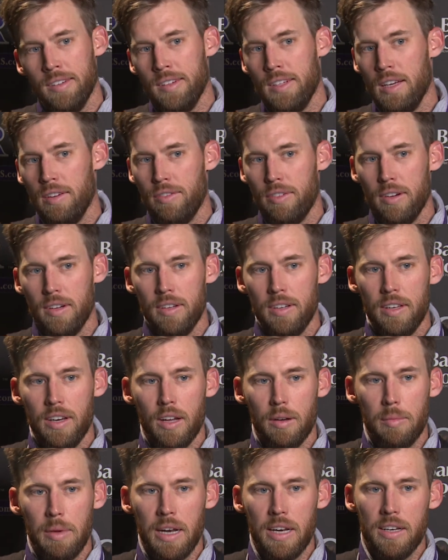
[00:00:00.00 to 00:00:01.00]
Different, you
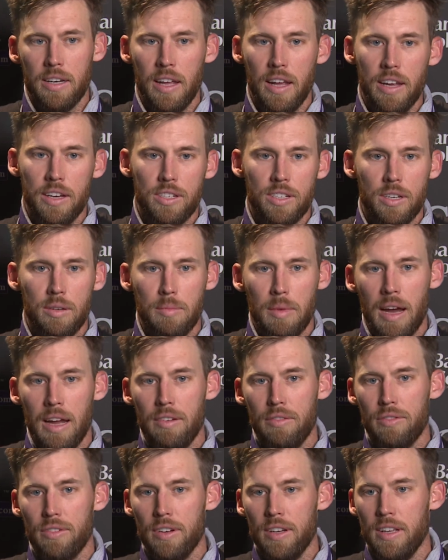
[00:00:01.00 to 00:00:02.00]
know, meditation,
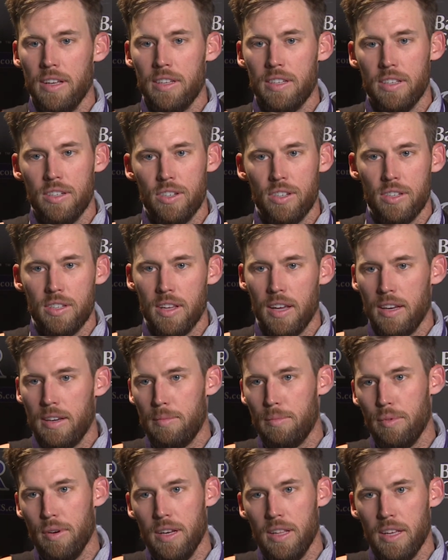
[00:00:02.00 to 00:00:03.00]
mindfulness, and just
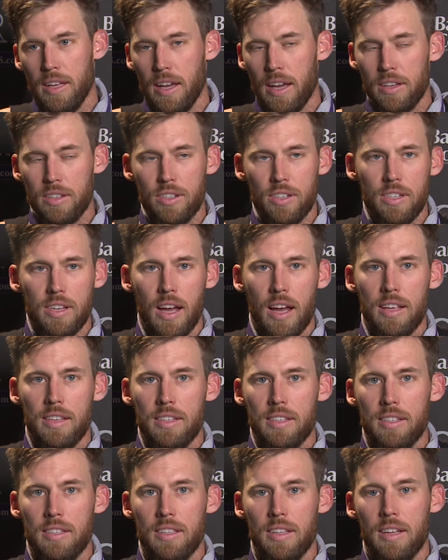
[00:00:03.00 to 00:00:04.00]
like breathing
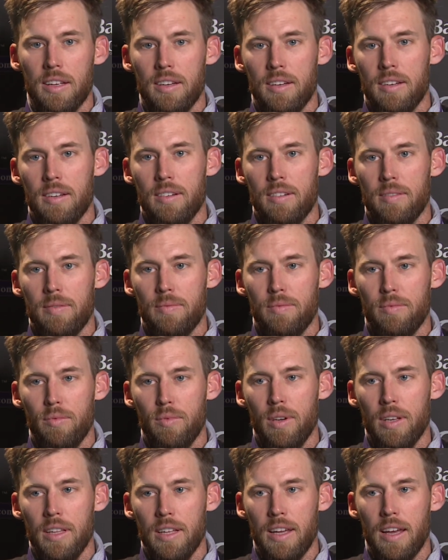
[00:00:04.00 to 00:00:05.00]
exercises that
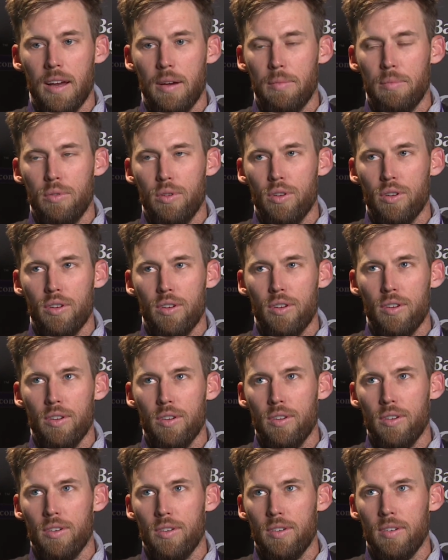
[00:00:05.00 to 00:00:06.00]
really help
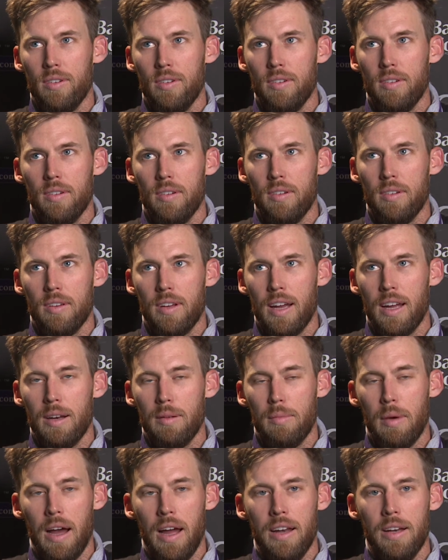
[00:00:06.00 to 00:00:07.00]
your kind
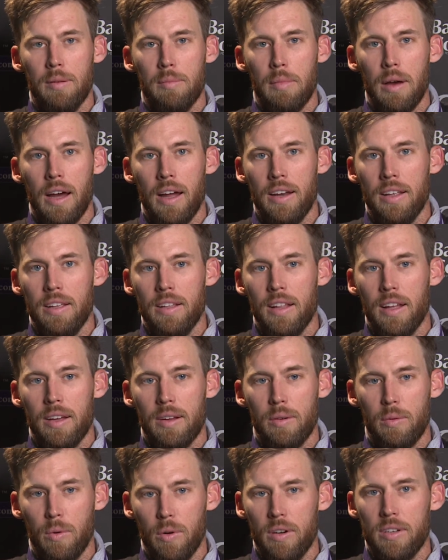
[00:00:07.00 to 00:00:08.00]
of mind and body
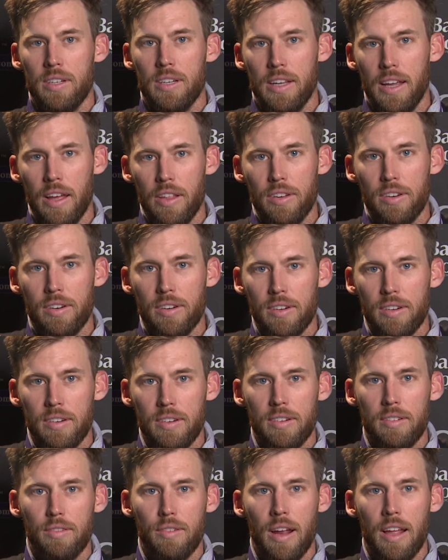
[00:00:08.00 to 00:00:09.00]
like work together
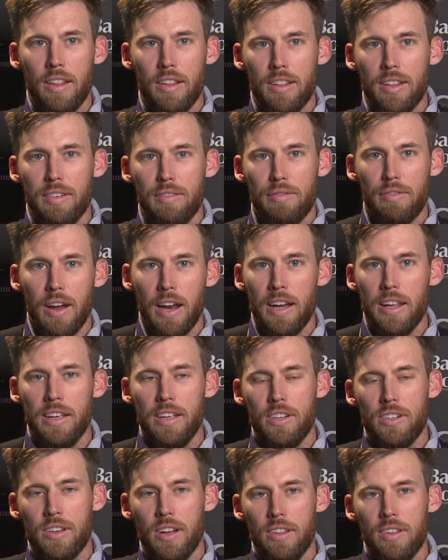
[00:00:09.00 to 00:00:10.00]
rather than fighting
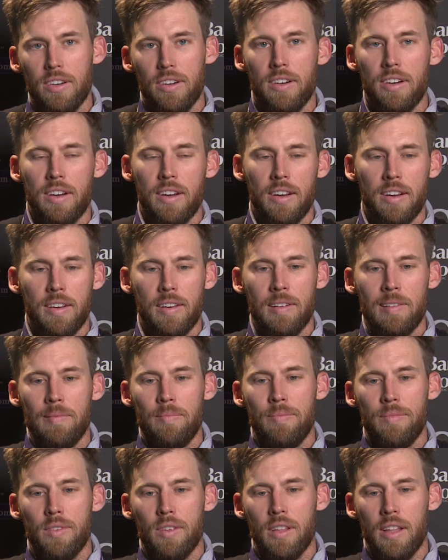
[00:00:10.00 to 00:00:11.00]
each other.
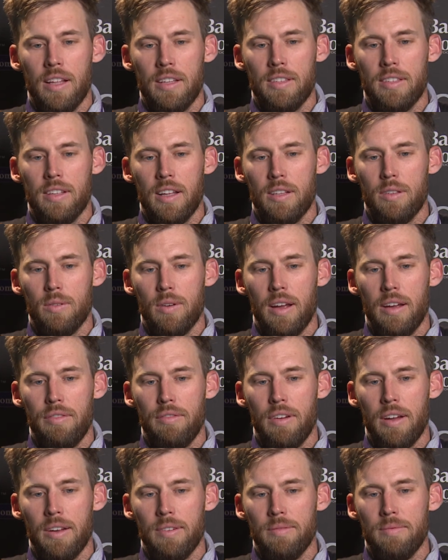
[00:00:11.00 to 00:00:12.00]
So that's what I've
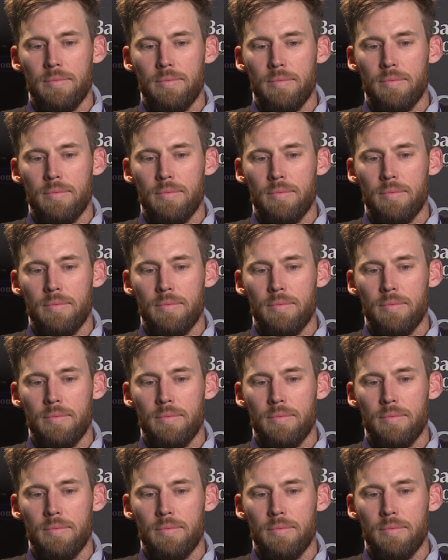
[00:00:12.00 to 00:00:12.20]
found.